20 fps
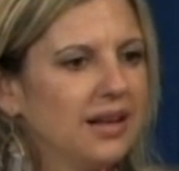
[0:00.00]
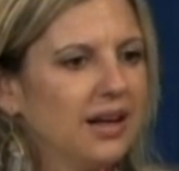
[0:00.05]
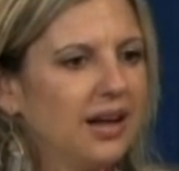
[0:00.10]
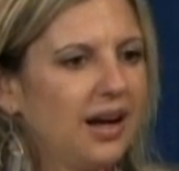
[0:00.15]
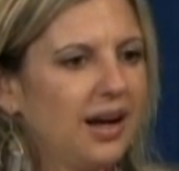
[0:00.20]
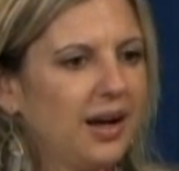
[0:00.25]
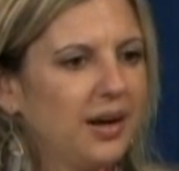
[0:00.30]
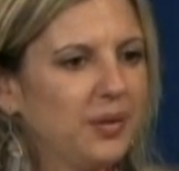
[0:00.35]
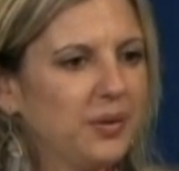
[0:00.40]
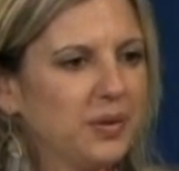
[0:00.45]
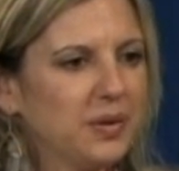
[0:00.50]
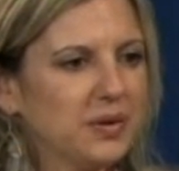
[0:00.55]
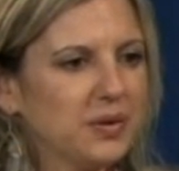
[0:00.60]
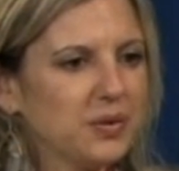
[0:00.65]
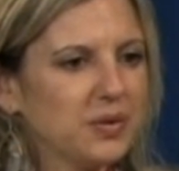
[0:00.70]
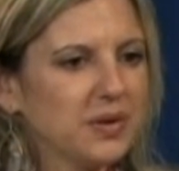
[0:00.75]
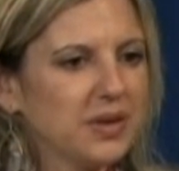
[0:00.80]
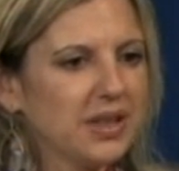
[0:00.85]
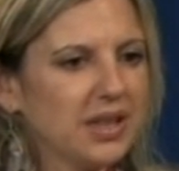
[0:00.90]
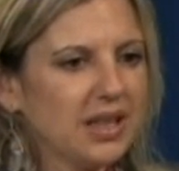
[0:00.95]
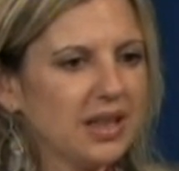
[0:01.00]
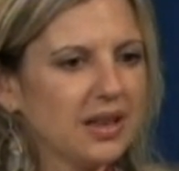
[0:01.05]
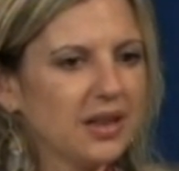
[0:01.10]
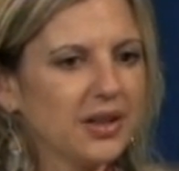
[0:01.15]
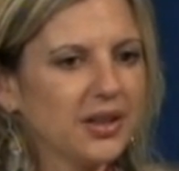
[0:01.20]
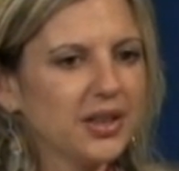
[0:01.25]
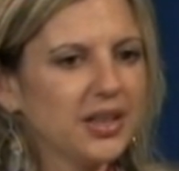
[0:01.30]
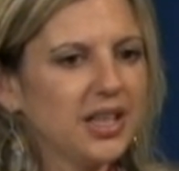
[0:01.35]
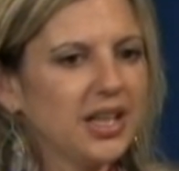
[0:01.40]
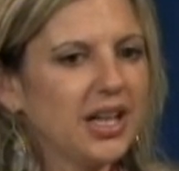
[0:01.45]
I was really
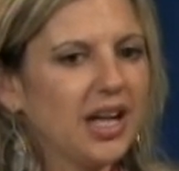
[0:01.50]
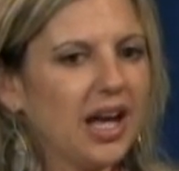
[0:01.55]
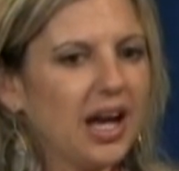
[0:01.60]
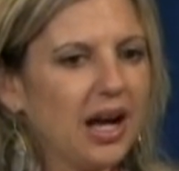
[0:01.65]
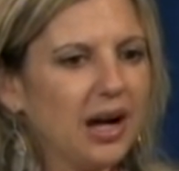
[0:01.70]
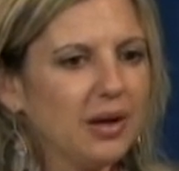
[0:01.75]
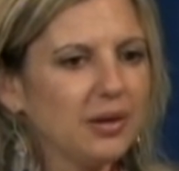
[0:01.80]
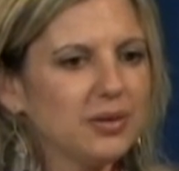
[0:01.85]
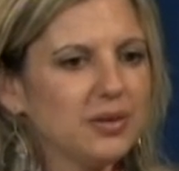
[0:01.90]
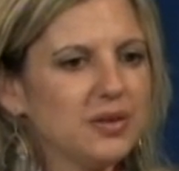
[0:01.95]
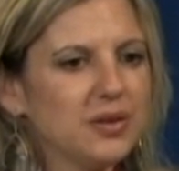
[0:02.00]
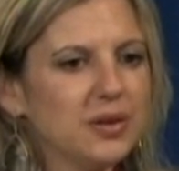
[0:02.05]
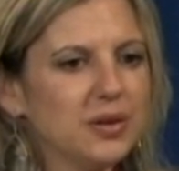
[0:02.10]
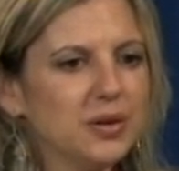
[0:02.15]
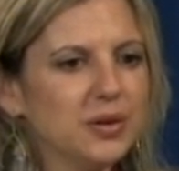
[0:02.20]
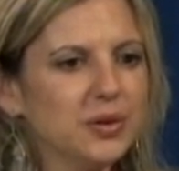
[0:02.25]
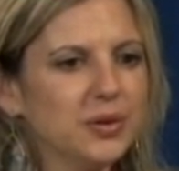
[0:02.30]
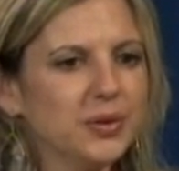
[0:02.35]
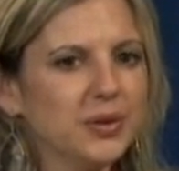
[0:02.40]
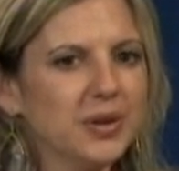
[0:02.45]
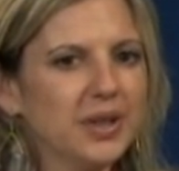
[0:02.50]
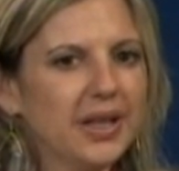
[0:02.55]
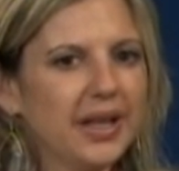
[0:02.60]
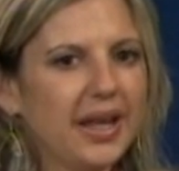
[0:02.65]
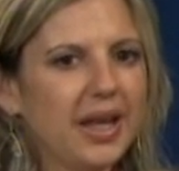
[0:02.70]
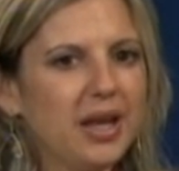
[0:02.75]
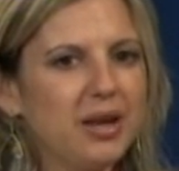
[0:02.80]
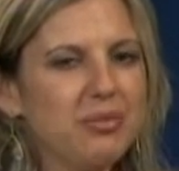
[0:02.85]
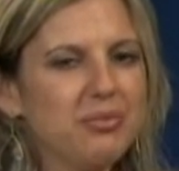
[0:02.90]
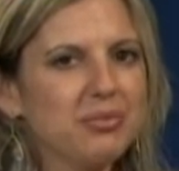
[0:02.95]
learning how to
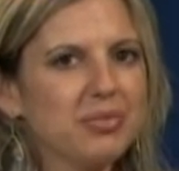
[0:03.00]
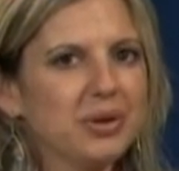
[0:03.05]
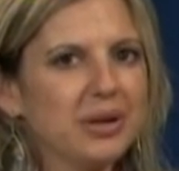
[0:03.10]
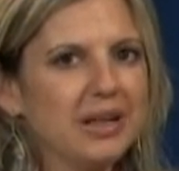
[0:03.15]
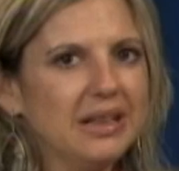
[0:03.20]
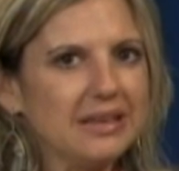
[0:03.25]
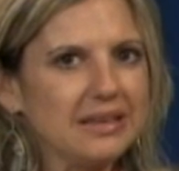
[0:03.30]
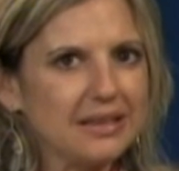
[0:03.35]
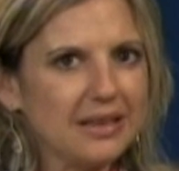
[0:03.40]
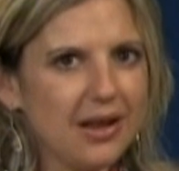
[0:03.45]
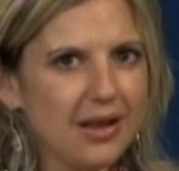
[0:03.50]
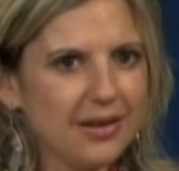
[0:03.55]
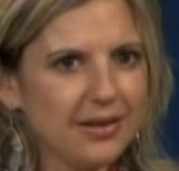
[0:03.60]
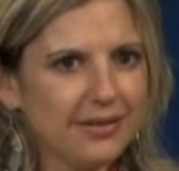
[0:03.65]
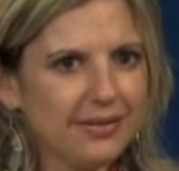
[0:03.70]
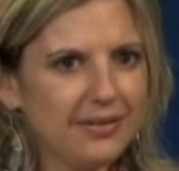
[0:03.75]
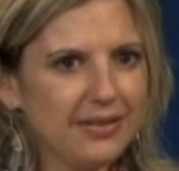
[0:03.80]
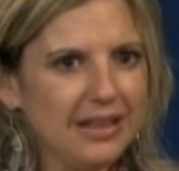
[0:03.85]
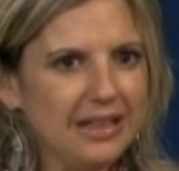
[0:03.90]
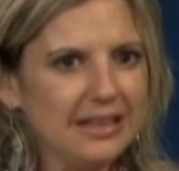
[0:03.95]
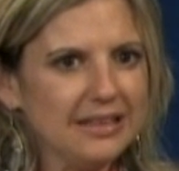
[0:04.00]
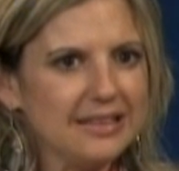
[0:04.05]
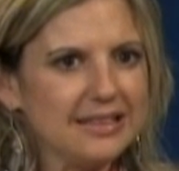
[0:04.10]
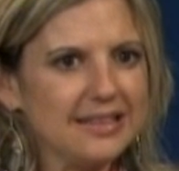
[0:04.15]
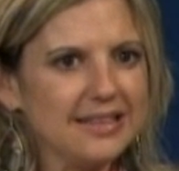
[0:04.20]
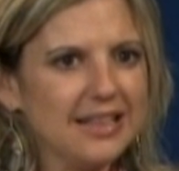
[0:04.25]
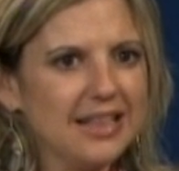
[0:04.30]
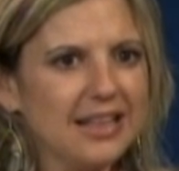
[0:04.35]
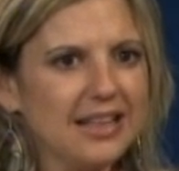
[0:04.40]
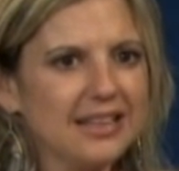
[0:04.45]
embrace all of these
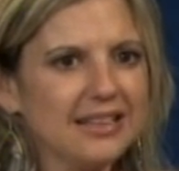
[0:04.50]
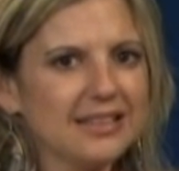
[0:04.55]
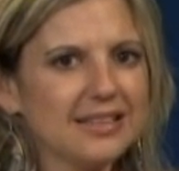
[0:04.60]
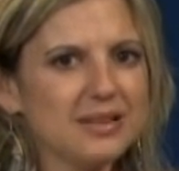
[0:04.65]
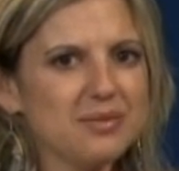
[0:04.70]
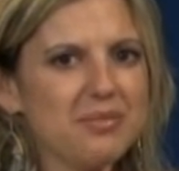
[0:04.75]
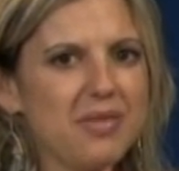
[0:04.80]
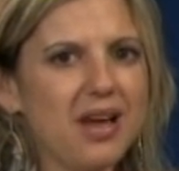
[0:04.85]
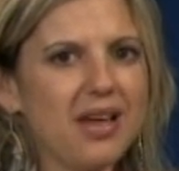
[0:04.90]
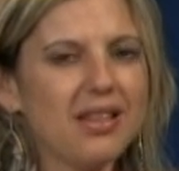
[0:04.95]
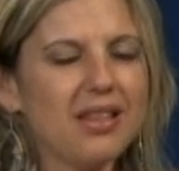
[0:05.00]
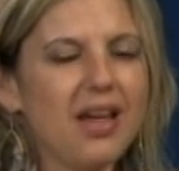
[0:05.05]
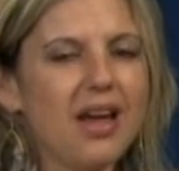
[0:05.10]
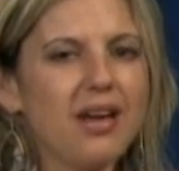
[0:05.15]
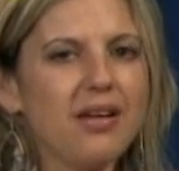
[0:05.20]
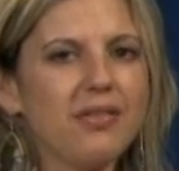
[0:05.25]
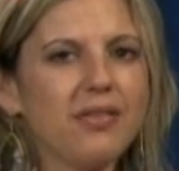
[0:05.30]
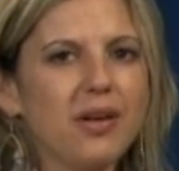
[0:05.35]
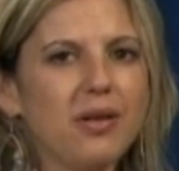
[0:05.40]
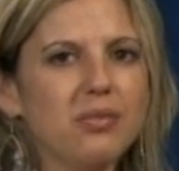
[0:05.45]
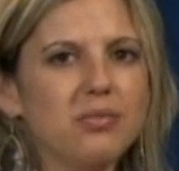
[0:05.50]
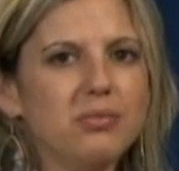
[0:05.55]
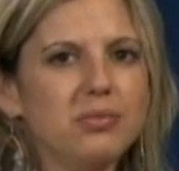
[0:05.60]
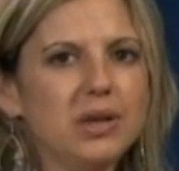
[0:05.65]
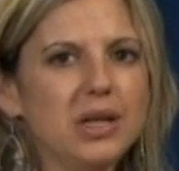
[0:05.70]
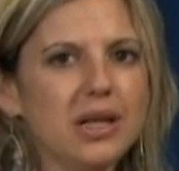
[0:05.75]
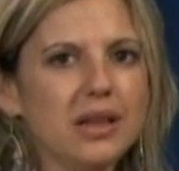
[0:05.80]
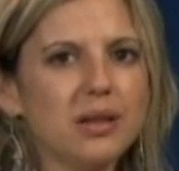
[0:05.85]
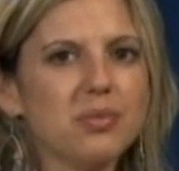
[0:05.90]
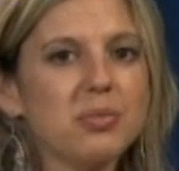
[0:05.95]
things in my life and
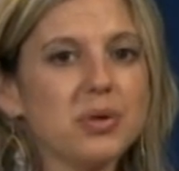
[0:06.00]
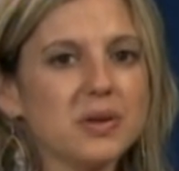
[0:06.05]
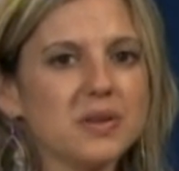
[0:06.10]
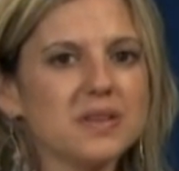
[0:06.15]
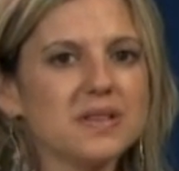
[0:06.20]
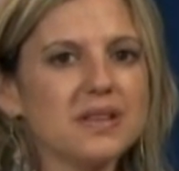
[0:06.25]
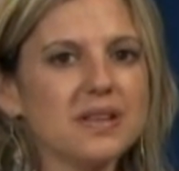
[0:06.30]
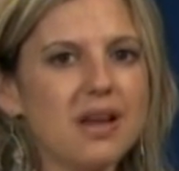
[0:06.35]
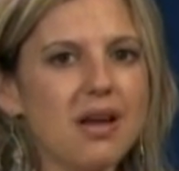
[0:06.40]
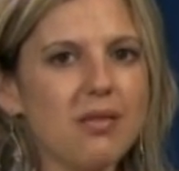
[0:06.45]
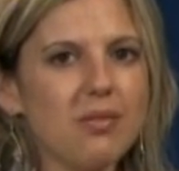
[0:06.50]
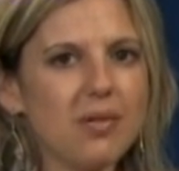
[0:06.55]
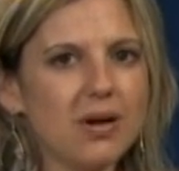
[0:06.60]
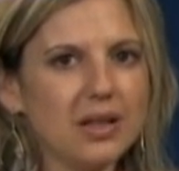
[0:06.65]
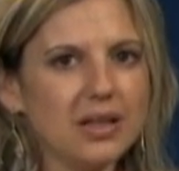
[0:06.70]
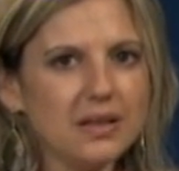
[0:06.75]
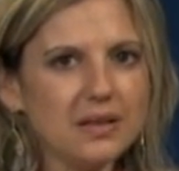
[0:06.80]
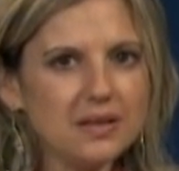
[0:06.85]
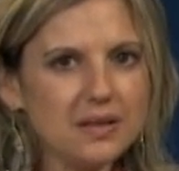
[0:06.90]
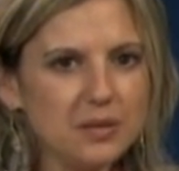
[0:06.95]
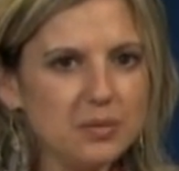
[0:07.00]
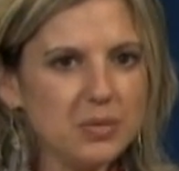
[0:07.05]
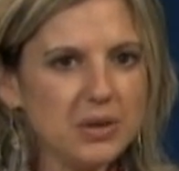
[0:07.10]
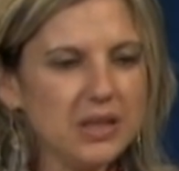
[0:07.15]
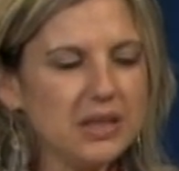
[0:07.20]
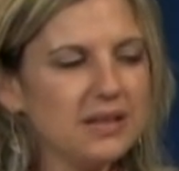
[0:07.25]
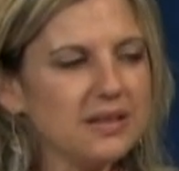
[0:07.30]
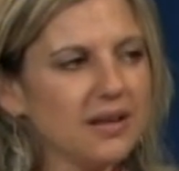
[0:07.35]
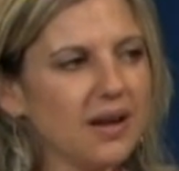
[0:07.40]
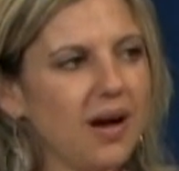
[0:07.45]
be the person I wanted to
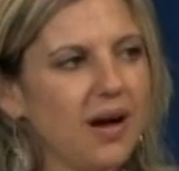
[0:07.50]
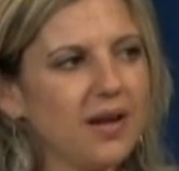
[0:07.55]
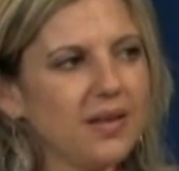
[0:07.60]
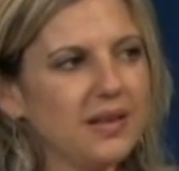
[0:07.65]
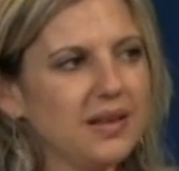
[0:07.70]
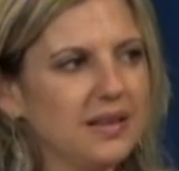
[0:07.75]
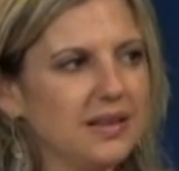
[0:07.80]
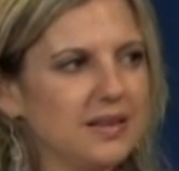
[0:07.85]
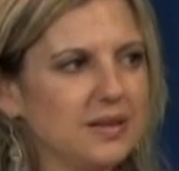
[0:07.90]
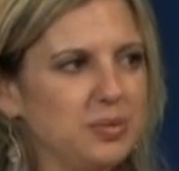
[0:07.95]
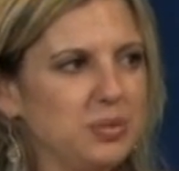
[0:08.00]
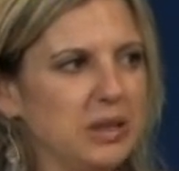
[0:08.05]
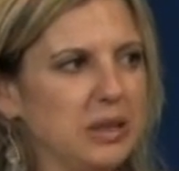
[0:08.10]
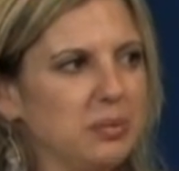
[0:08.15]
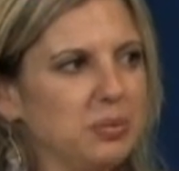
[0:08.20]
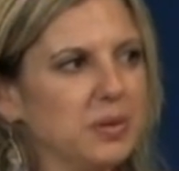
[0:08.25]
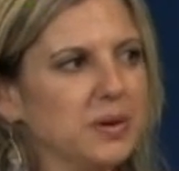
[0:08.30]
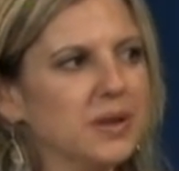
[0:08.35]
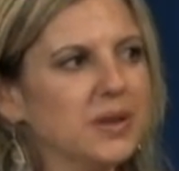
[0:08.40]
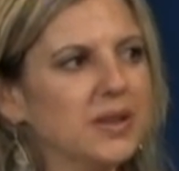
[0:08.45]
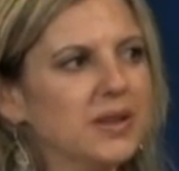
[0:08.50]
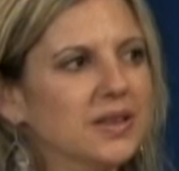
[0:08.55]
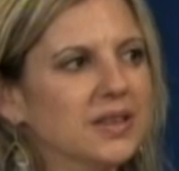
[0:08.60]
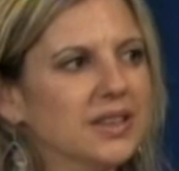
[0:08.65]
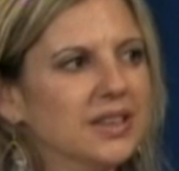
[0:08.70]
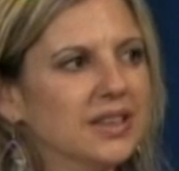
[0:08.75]
be to all these people